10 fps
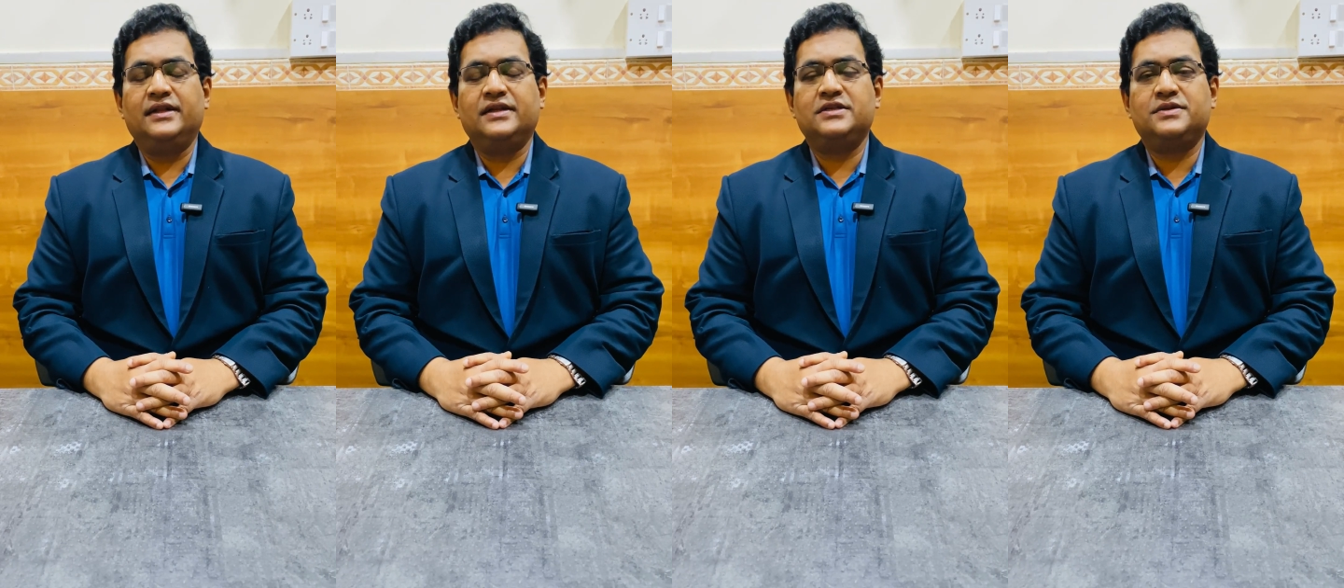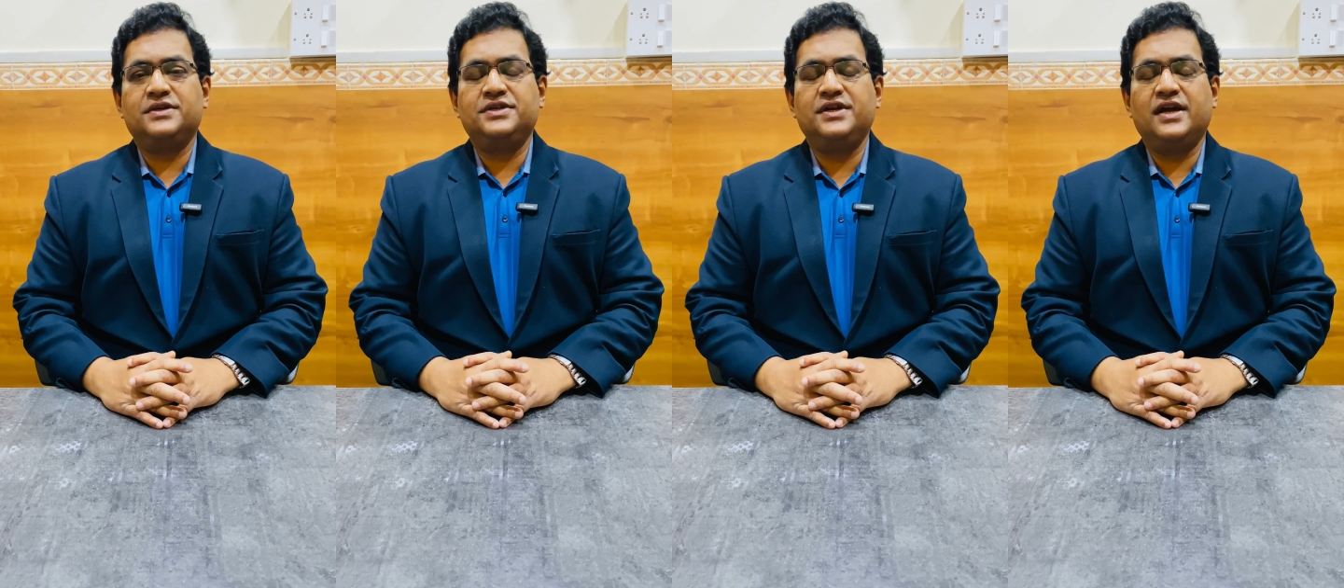the
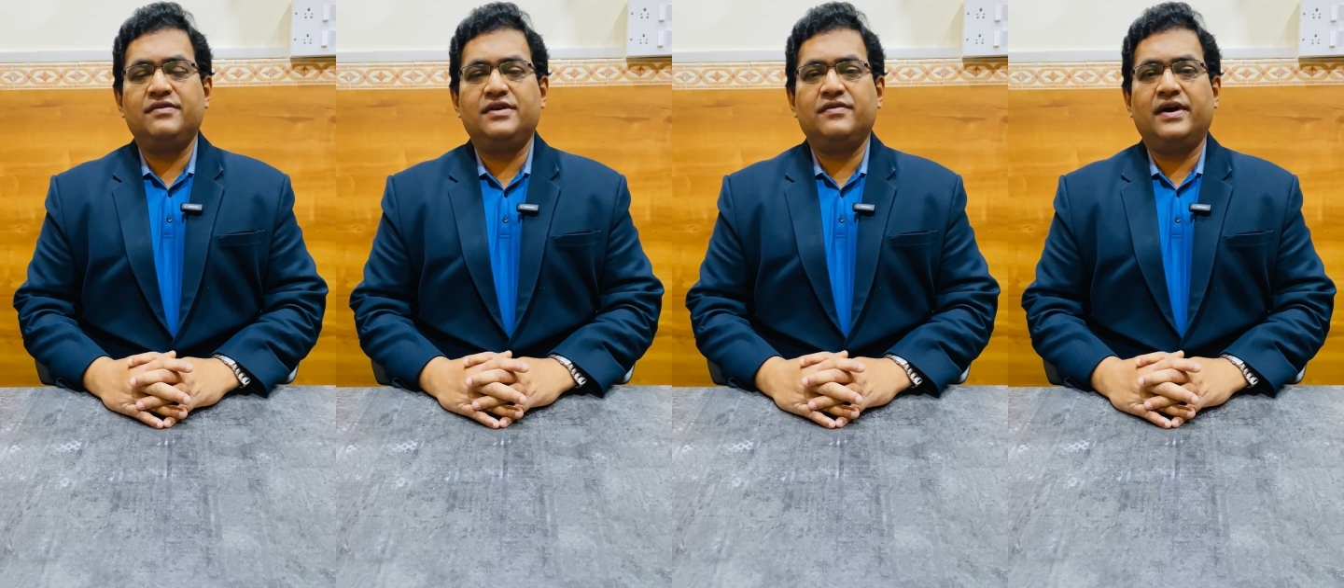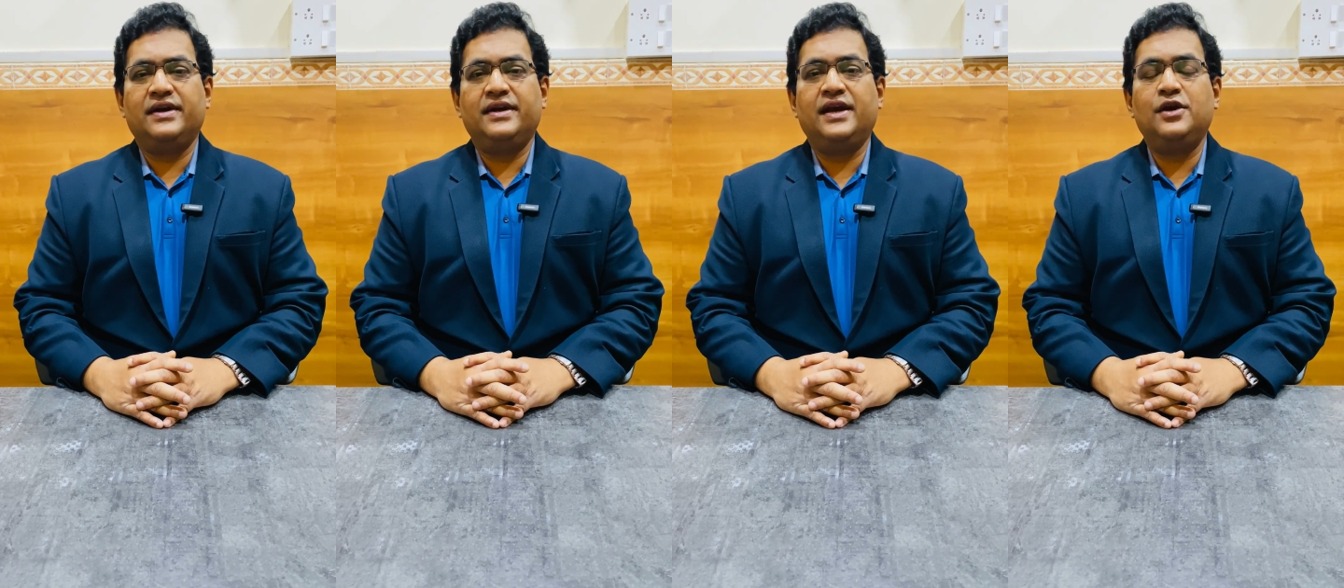surgery can be
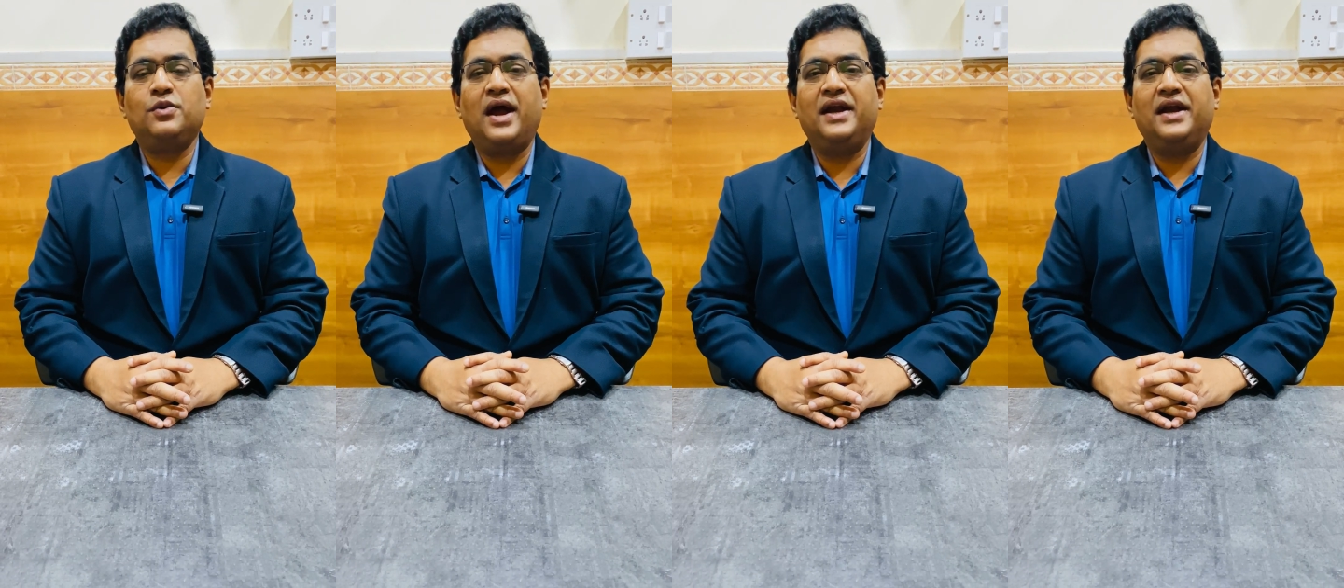divided into